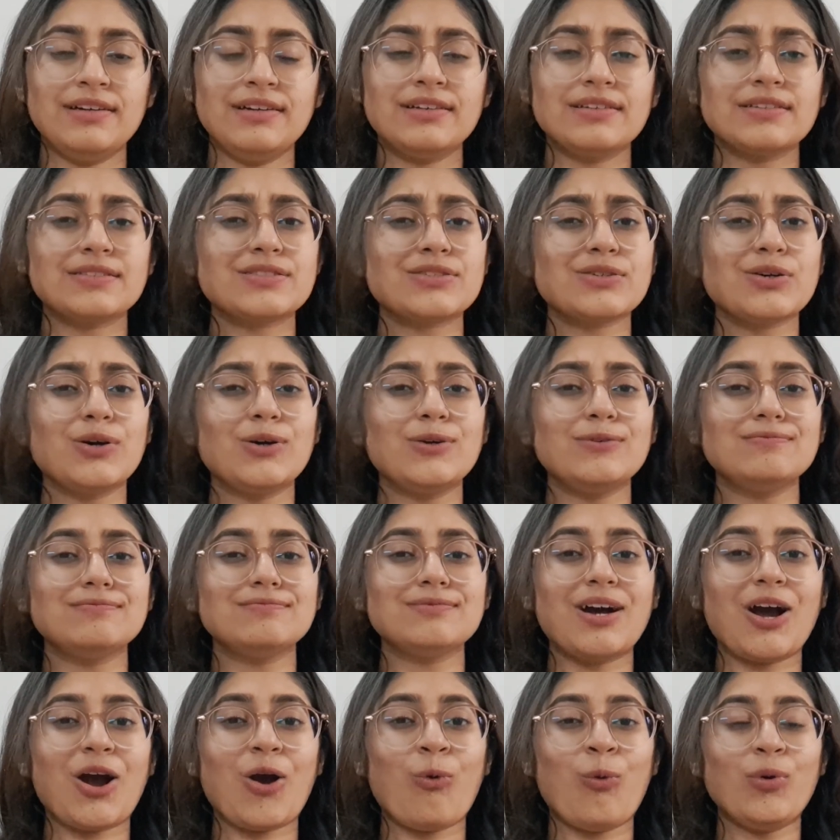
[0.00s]
So,
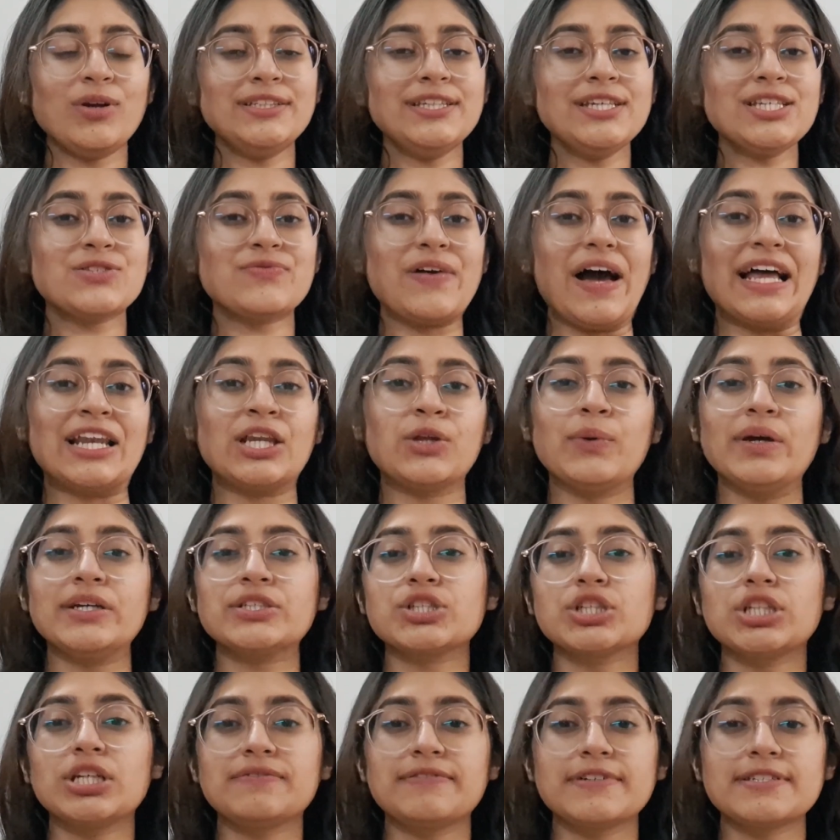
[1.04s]
what does
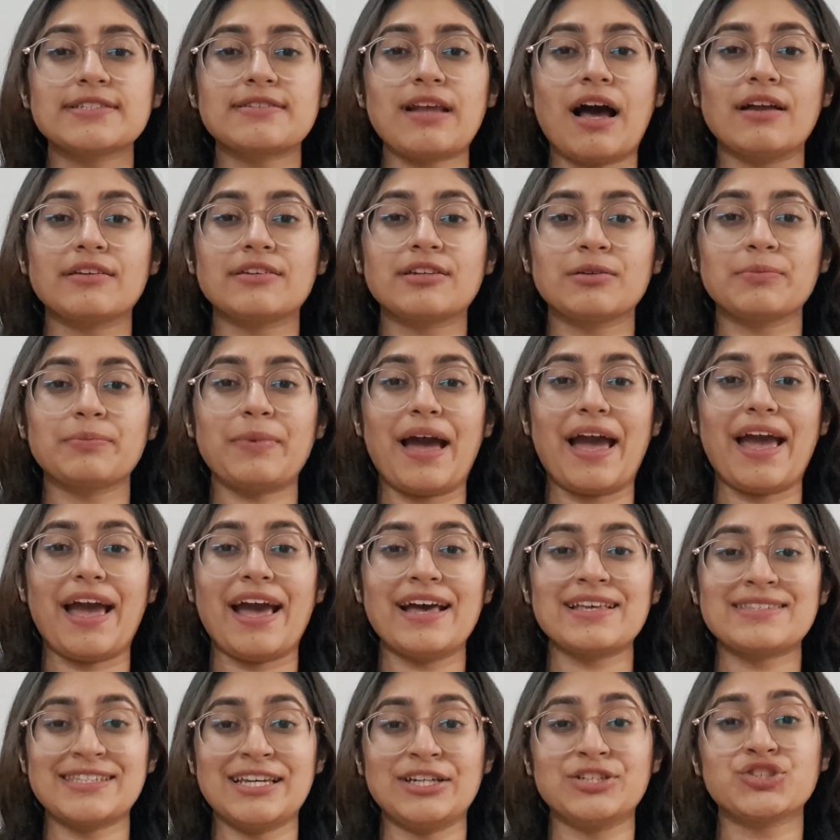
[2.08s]
valuation of a startup
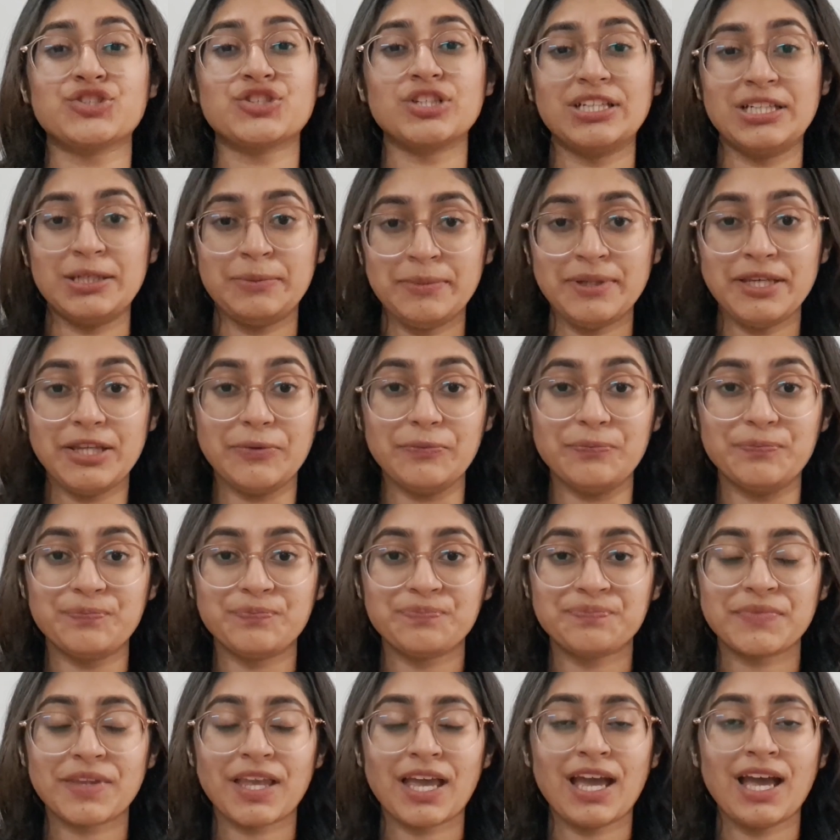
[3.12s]
essentially mean?
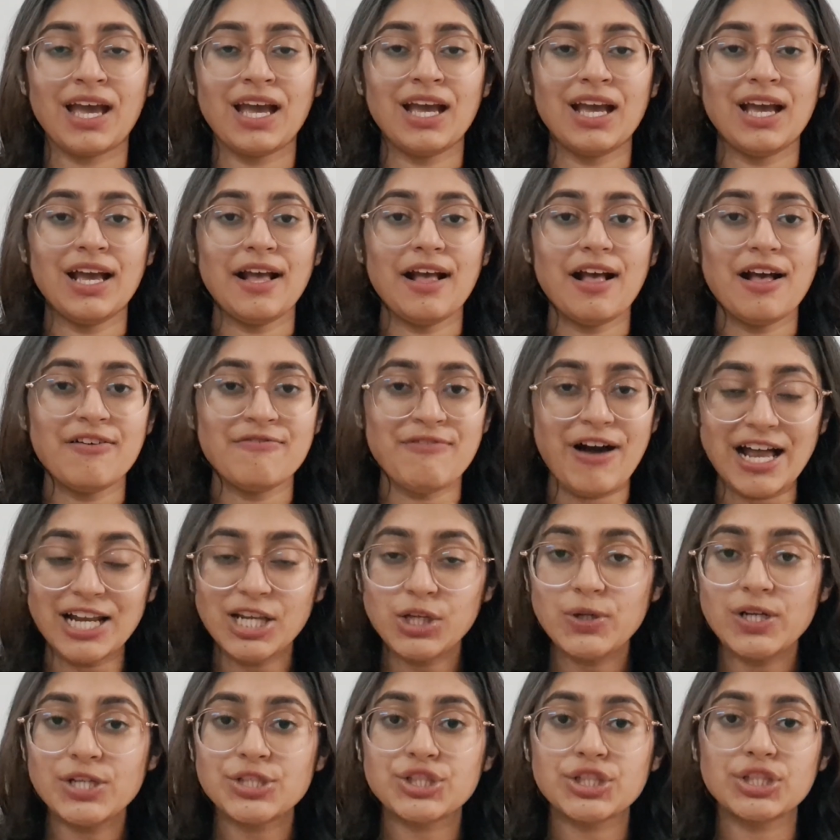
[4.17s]

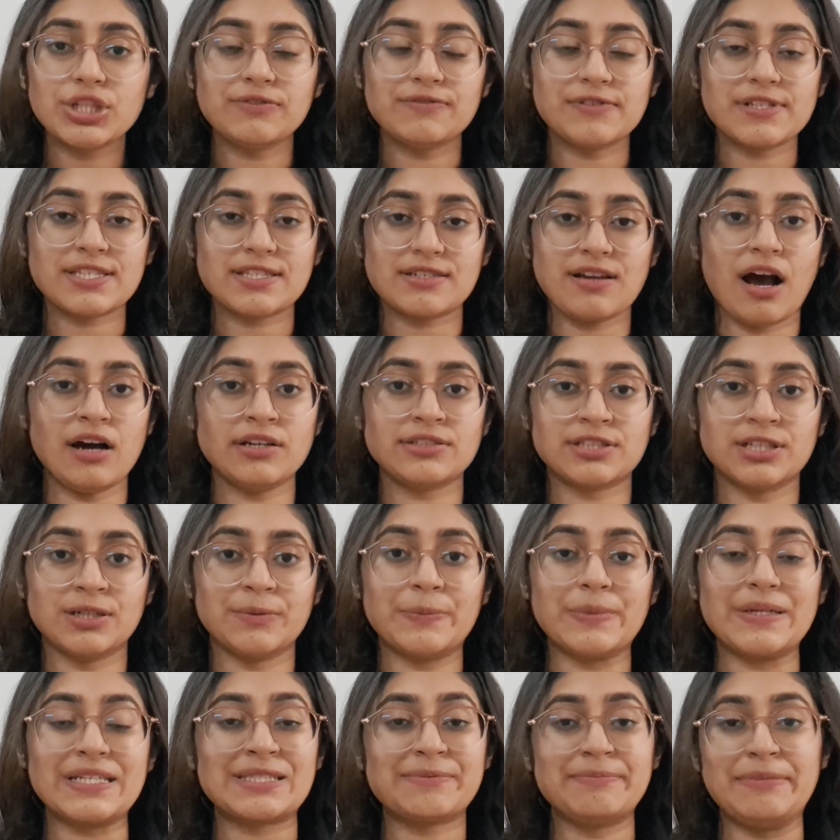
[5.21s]
Valuation of a startup
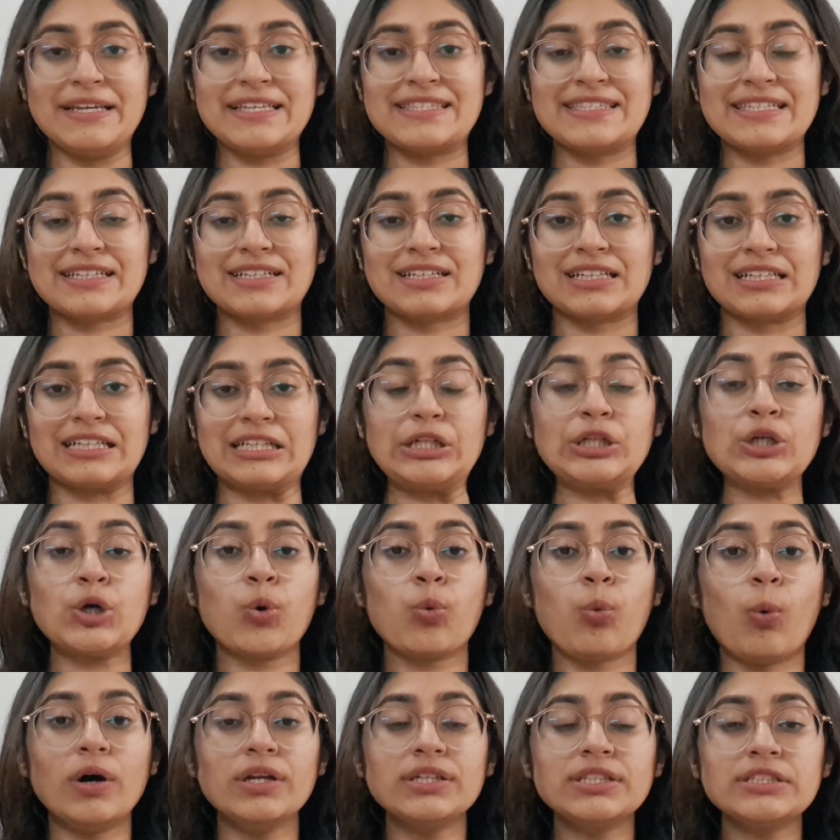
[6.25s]
is basically
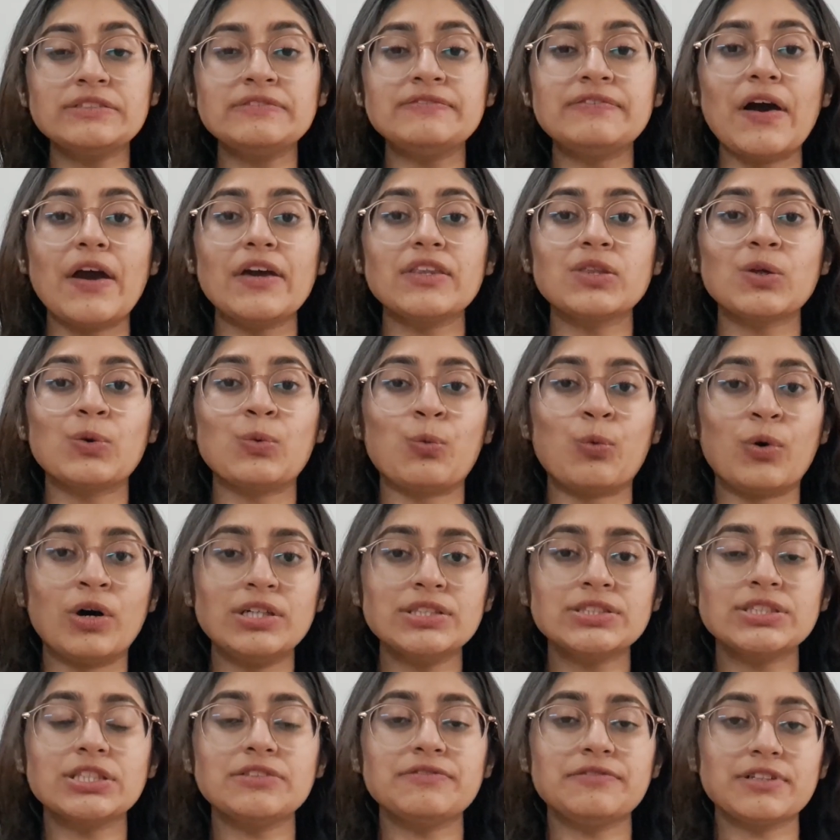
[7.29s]
quantifying the
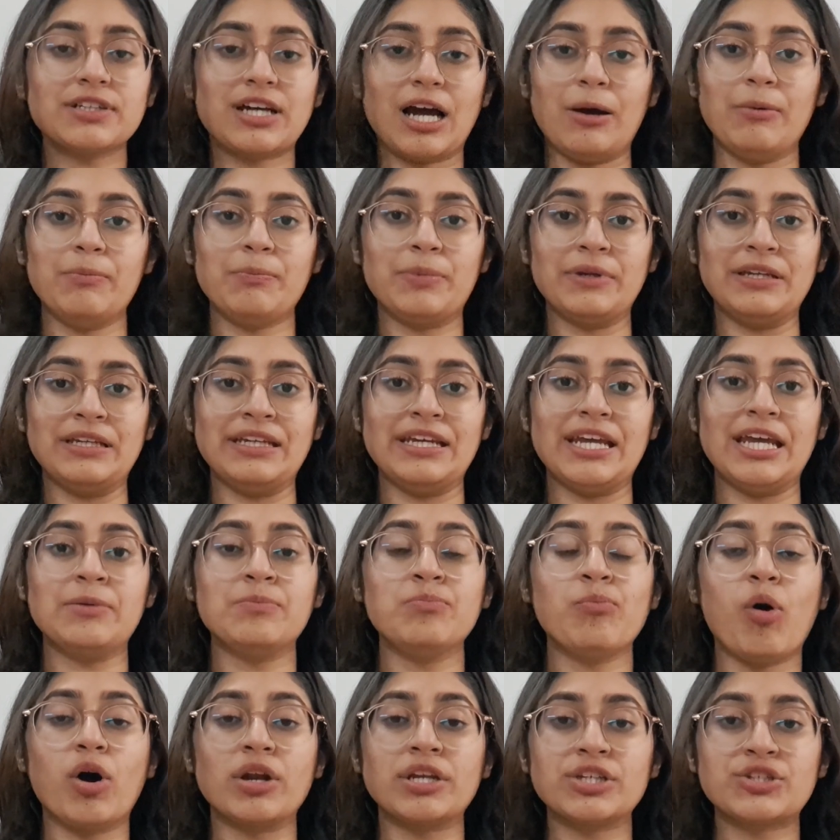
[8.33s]
worth of a company in
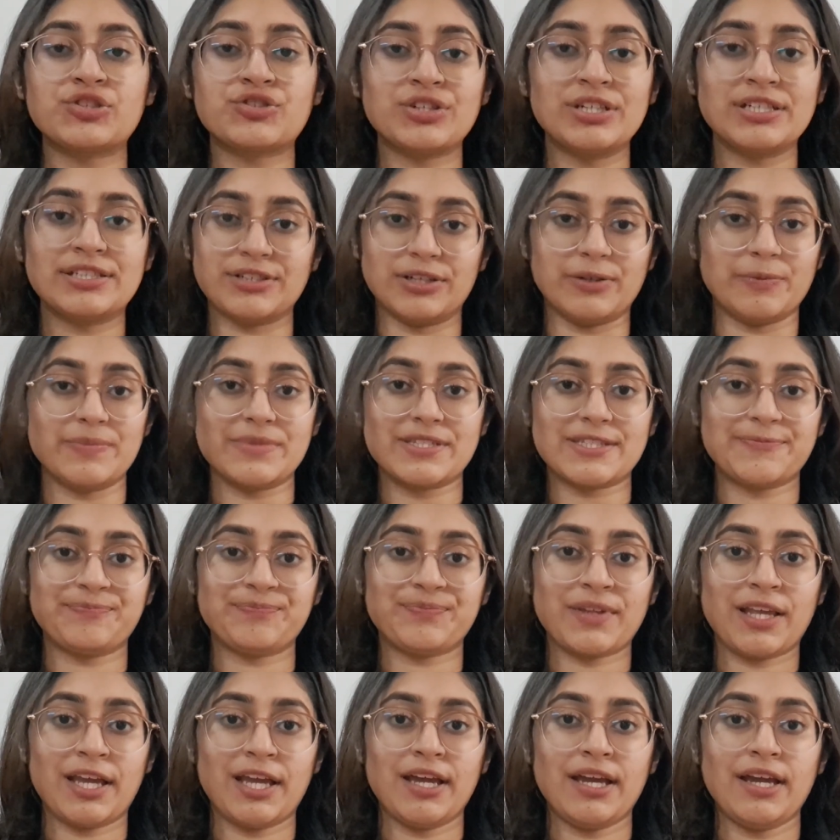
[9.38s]
monetary terms.
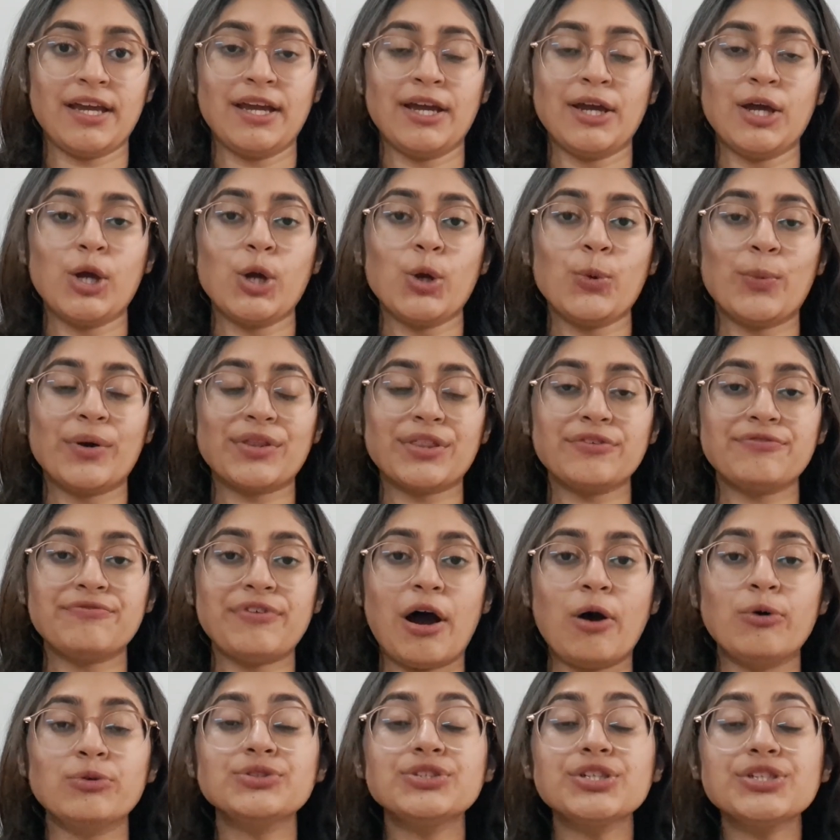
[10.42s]
When the
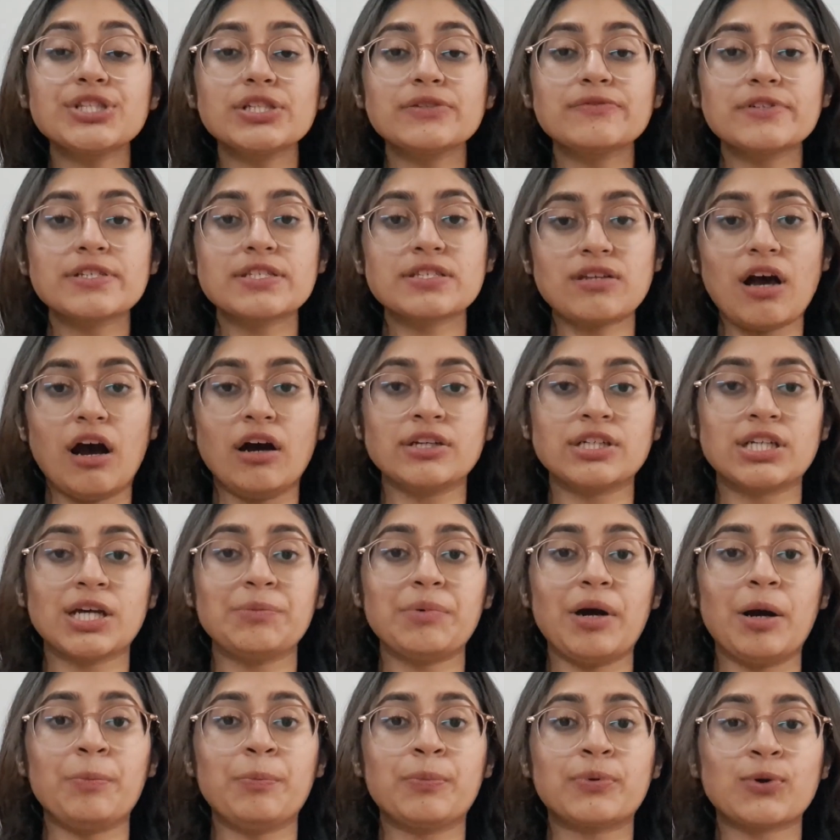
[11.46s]
founders of a startup
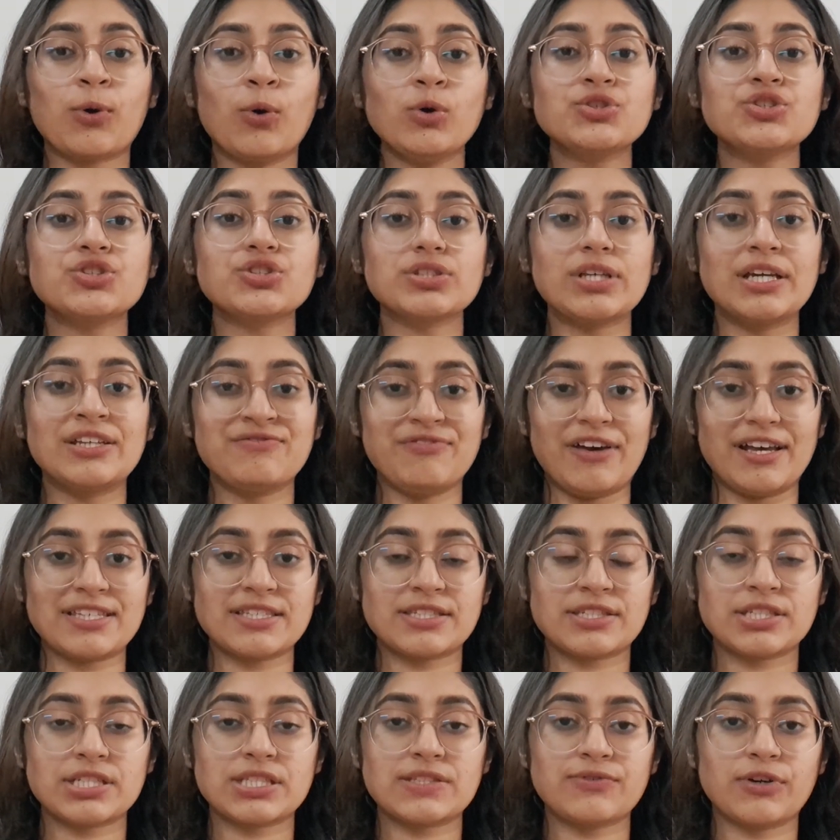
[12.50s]
approach
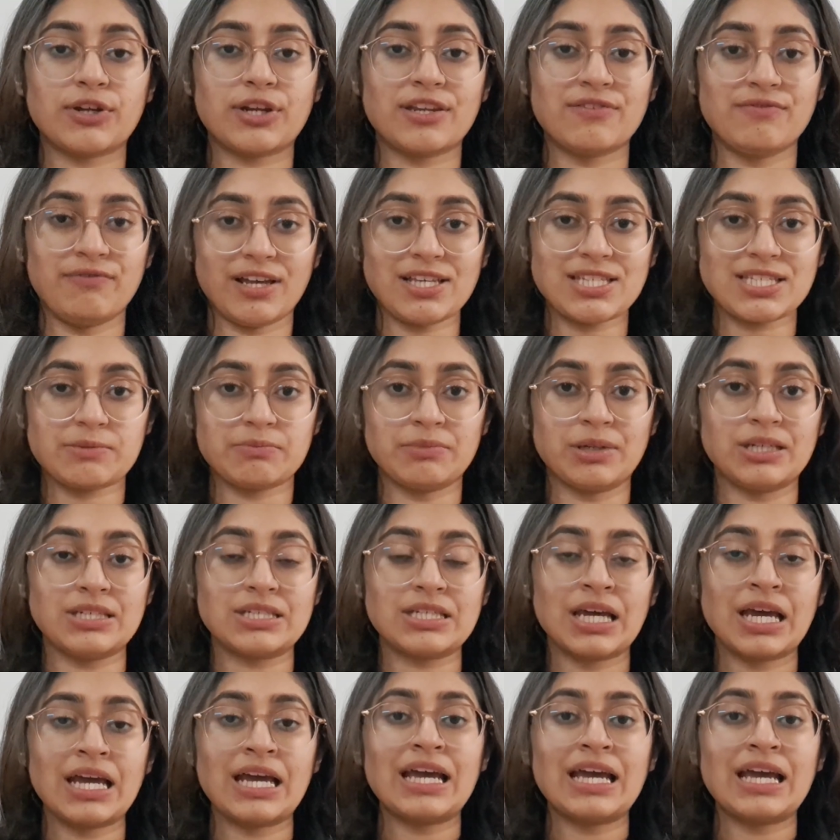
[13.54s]
investors for investment,